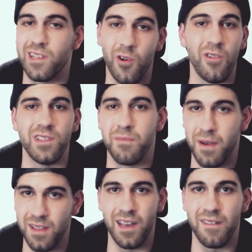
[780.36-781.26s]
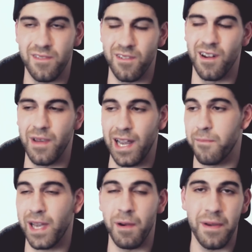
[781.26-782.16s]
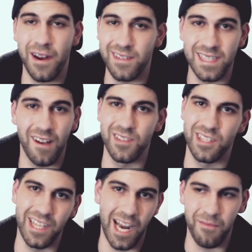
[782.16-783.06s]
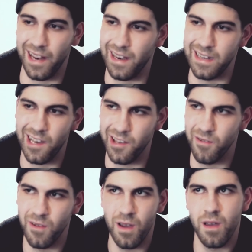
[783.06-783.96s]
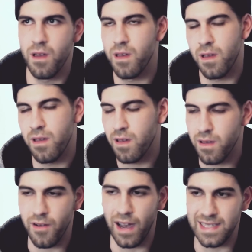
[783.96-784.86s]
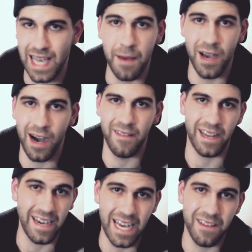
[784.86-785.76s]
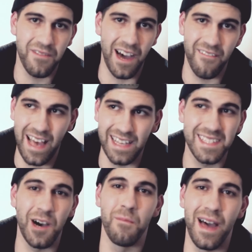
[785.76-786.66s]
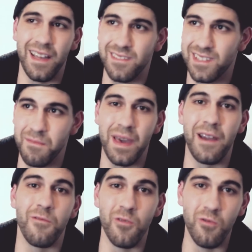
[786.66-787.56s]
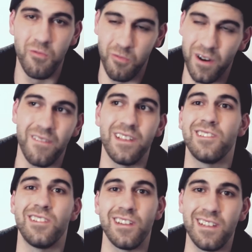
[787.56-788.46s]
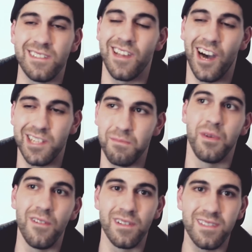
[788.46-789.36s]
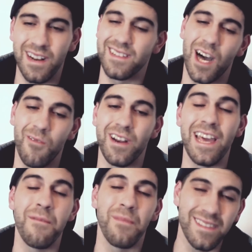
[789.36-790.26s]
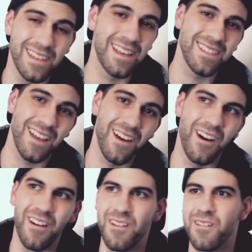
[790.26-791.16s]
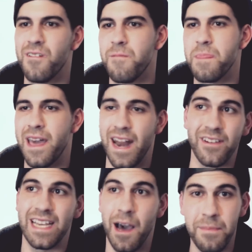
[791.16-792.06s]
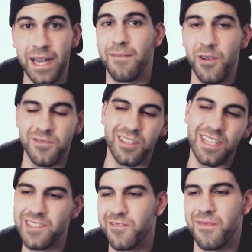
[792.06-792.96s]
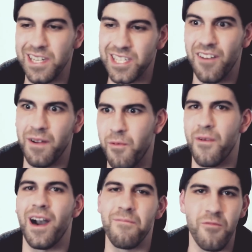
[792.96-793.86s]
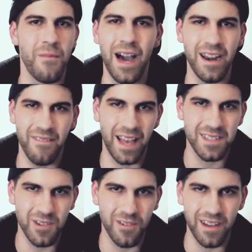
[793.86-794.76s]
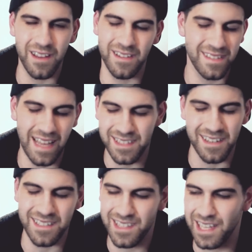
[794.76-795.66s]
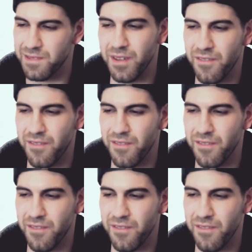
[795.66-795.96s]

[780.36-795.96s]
it holds in my life. You know, I mean, I can pick up a pair of selvedge denim and I can tell you know, I sat behind like an 85 SL Benz in Beirut wearing these jeans, dodging bullets, and I saw one hit my DSLR. And every time I pick up those jeans from my shop, I'm remi- reminded of that story, and that's gonna stick to me